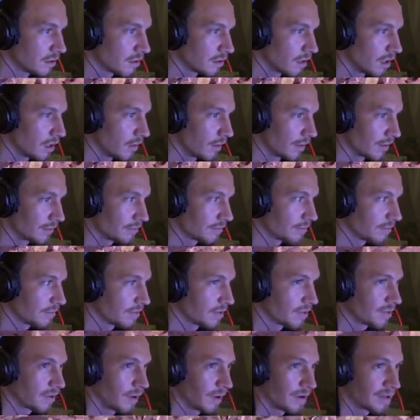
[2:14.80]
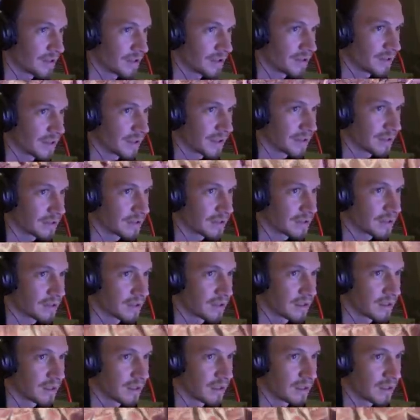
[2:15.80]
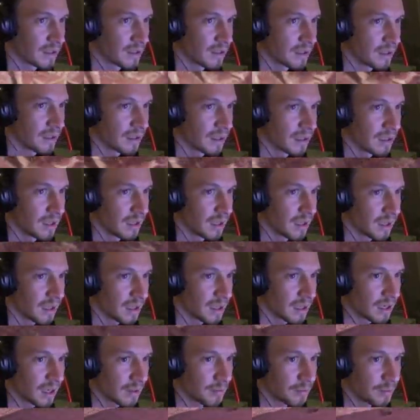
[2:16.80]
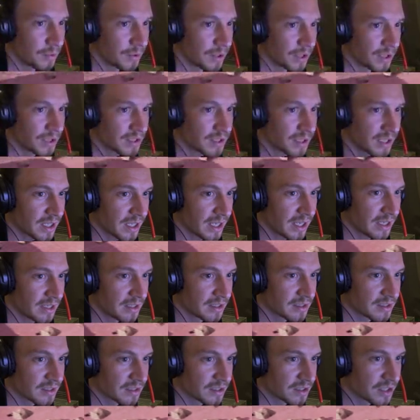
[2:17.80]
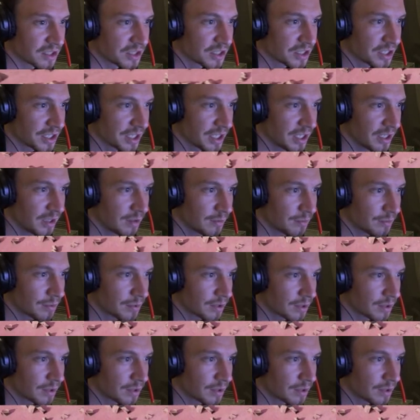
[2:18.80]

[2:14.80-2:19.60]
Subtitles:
Oh, I throw it at things. Can I put it into the ship?